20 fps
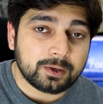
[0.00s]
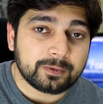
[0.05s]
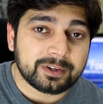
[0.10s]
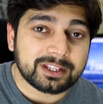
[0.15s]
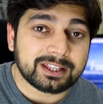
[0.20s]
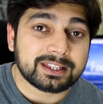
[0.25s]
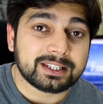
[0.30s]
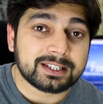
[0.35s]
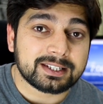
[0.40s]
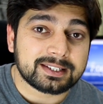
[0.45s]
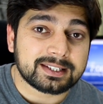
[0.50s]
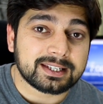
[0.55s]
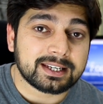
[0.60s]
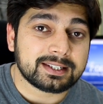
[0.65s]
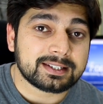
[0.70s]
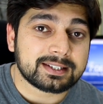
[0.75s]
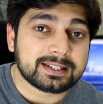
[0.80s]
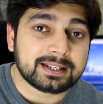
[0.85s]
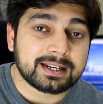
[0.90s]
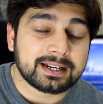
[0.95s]
you with this
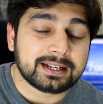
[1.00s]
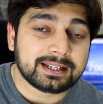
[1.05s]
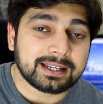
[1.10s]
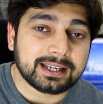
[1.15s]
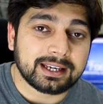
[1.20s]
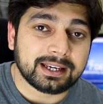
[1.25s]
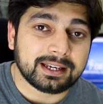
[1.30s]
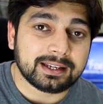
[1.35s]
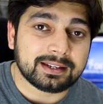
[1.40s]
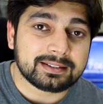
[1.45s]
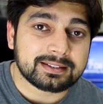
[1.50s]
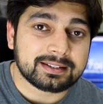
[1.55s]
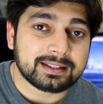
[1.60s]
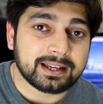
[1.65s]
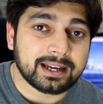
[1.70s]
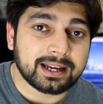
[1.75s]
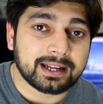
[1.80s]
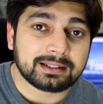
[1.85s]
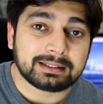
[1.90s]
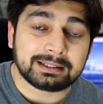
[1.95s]
incident is
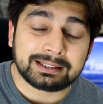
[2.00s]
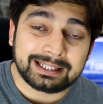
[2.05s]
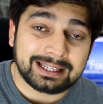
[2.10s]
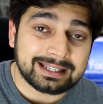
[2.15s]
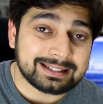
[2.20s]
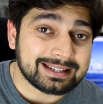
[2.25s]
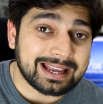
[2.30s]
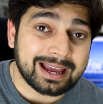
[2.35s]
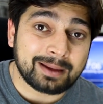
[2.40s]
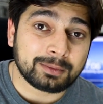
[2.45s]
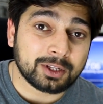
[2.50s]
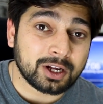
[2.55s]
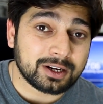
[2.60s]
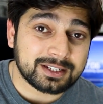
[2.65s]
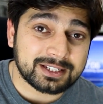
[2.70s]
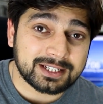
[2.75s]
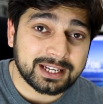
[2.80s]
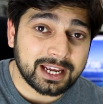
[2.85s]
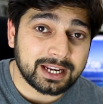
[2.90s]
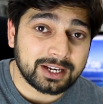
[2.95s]
that yes i'm
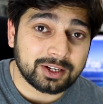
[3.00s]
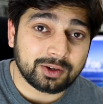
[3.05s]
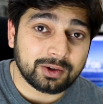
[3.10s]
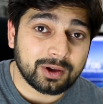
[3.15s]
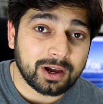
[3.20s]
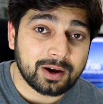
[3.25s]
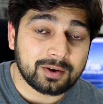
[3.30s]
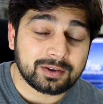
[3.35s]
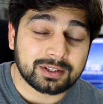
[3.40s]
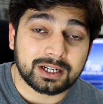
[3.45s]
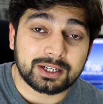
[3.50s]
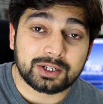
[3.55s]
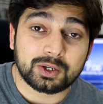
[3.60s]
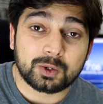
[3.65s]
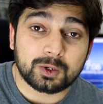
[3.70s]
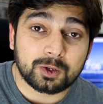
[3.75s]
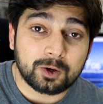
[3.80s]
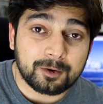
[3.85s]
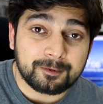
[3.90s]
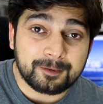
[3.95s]
not scaring you out that
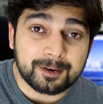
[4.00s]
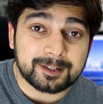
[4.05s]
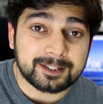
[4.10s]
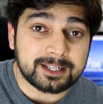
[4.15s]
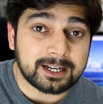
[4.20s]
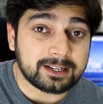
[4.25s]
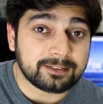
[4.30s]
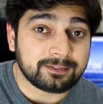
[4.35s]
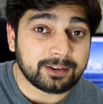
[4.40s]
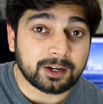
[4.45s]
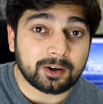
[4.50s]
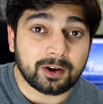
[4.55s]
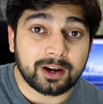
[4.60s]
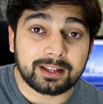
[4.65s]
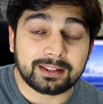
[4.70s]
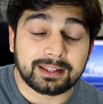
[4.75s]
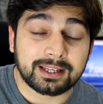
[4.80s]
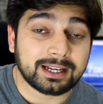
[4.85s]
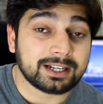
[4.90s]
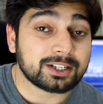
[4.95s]
don't go for certificate or
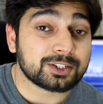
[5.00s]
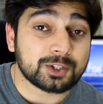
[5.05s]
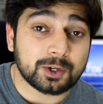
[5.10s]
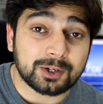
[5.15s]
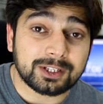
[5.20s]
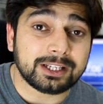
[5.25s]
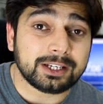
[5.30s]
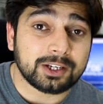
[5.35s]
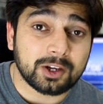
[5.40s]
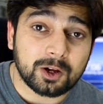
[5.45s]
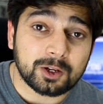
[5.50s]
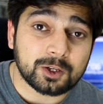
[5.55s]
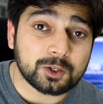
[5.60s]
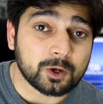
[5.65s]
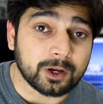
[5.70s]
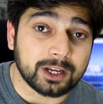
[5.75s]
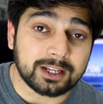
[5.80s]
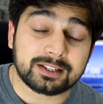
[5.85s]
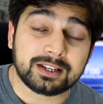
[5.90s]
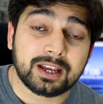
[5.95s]
anything it's totally your
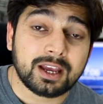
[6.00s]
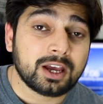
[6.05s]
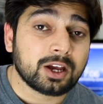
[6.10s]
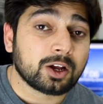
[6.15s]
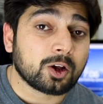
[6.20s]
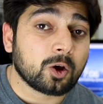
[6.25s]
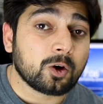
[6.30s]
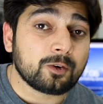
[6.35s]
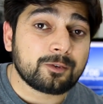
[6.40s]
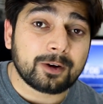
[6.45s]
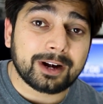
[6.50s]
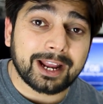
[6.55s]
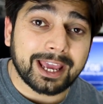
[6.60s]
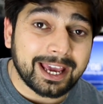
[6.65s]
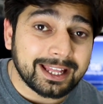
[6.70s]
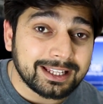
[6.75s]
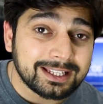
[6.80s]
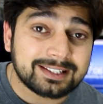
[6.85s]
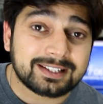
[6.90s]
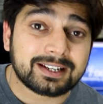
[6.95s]
choice go for
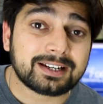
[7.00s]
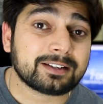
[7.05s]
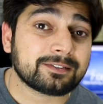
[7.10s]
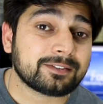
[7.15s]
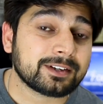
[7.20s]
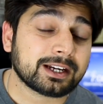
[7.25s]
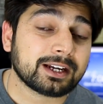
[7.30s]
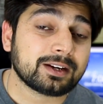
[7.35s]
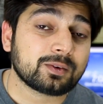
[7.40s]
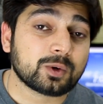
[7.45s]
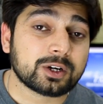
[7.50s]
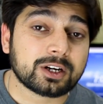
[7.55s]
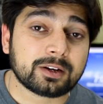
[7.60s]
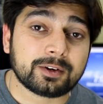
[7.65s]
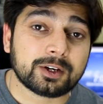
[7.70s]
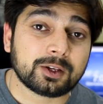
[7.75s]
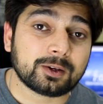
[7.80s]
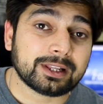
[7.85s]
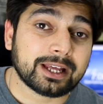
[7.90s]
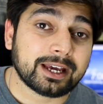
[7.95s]
any certificate
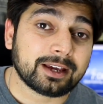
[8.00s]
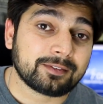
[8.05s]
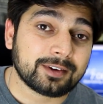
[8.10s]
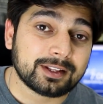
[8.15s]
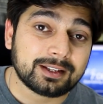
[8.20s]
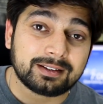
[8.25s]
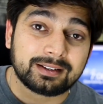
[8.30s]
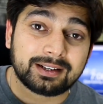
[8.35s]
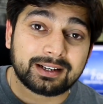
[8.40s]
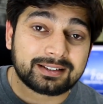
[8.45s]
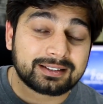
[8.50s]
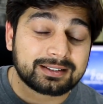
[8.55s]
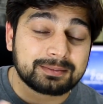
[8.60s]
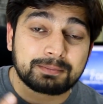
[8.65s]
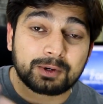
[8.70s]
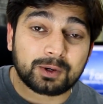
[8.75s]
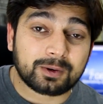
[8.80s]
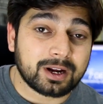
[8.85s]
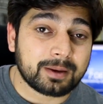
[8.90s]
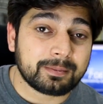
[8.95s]
whatever you like whether that's
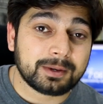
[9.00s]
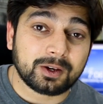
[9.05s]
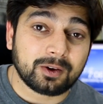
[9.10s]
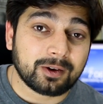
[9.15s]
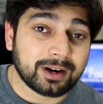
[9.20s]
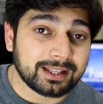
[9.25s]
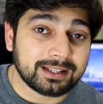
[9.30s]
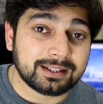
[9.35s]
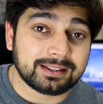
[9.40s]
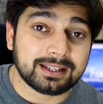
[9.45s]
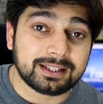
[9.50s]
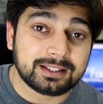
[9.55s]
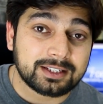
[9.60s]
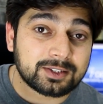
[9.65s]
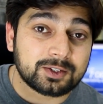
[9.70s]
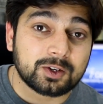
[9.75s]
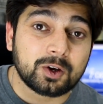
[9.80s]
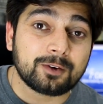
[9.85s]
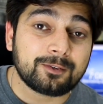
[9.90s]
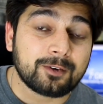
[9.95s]
programming or anything
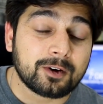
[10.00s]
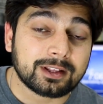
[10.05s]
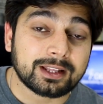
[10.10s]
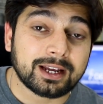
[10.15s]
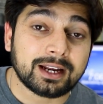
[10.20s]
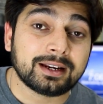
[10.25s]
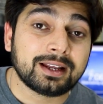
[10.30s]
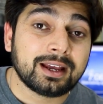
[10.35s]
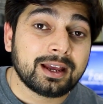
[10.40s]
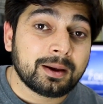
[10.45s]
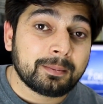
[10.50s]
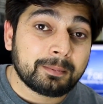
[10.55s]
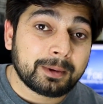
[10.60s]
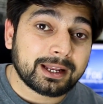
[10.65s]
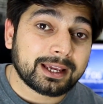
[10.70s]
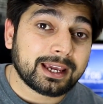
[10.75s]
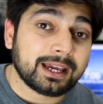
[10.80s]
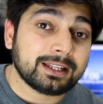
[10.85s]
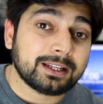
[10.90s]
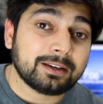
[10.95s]
just go for that
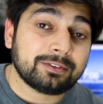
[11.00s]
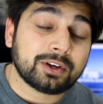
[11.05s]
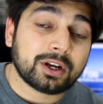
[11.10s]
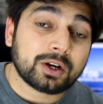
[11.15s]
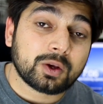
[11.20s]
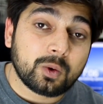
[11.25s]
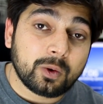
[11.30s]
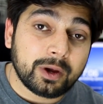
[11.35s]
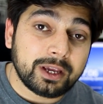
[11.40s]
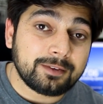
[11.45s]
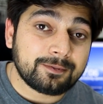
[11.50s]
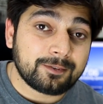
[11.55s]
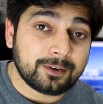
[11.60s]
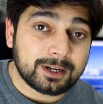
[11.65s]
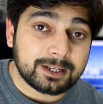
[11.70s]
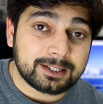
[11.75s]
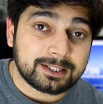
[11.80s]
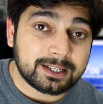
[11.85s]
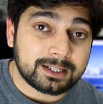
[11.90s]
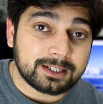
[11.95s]
but again if you're going
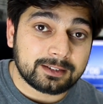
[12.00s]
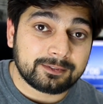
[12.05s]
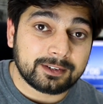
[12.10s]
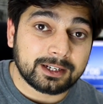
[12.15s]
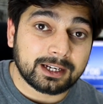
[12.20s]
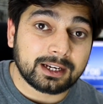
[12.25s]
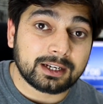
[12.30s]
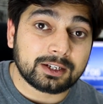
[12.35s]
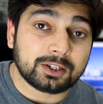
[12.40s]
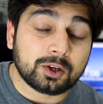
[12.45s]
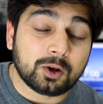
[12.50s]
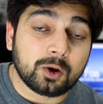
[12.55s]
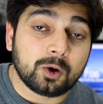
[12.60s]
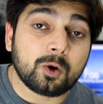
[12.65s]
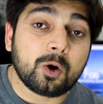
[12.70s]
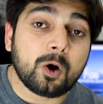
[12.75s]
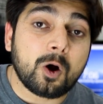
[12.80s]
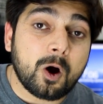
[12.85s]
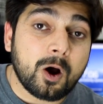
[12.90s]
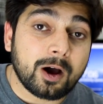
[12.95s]
for a certificate
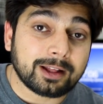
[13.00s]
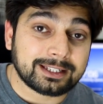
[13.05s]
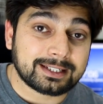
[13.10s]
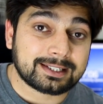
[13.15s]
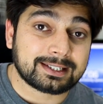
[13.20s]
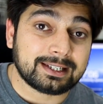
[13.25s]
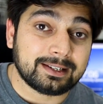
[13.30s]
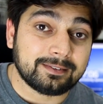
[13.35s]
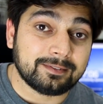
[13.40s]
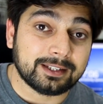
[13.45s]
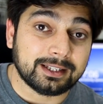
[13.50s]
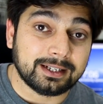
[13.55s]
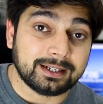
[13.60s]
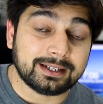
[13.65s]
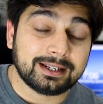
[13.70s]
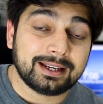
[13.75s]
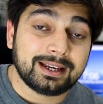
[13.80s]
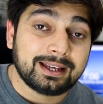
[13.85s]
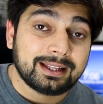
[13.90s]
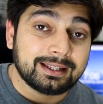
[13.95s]
go honestly with
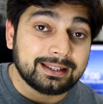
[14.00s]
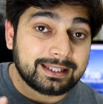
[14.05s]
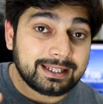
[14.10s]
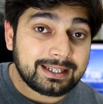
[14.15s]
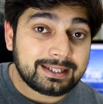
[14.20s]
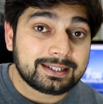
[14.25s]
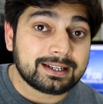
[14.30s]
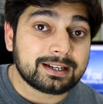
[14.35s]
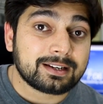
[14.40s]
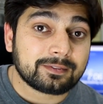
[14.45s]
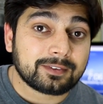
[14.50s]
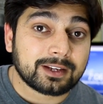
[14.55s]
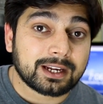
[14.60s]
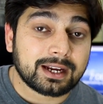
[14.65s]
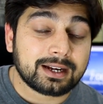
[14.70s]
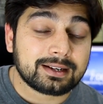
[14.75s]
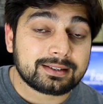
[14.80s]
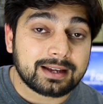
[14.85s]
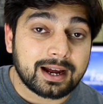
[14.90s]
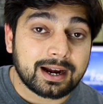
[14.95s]
it these
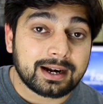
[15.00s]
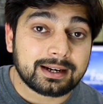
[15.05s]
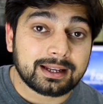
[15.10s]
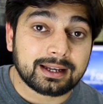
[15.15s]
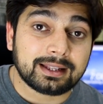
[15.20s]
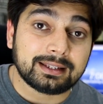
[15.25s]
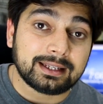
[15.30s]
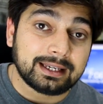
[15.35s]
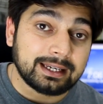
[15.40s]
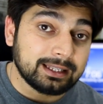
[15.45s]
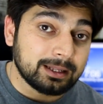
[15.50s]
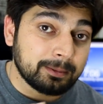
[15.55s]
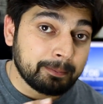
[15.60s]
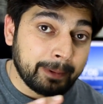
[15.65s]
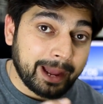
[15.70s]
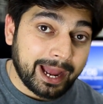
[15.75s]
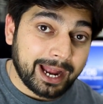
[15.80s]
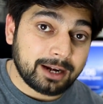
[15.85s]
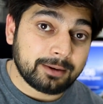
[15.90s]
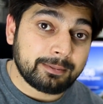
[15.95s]
certificates are done in a
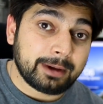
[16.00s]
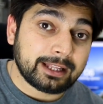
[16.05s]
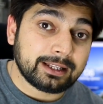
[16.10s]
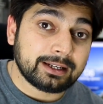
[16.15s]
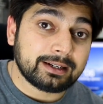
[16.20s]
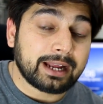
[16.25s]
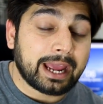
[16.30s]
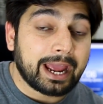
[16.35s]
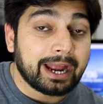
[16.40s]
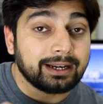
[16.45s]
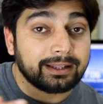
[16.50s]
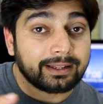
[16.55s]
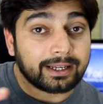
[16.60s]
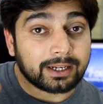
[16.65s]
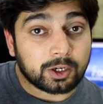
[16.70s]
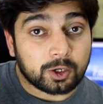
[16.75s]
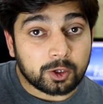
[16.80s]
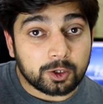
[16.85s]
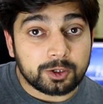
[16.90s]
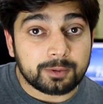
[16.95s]
bad manner and in
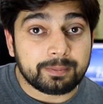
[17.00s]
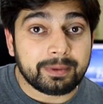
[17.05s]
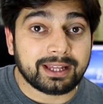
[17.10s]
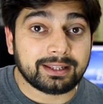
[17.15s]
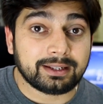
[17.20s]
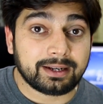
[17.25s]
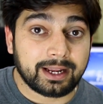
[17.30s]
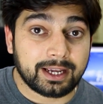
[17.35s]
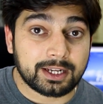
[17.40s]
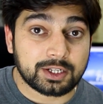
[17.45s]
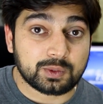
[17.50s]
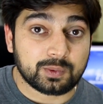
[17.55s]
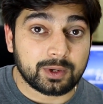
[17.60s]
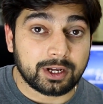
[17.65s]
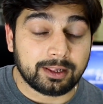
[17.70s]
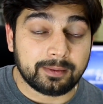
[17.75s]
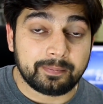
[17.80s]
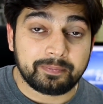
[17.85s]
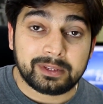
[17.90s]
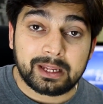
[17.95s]
a good manner as
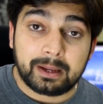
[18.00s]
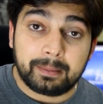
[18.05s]
well.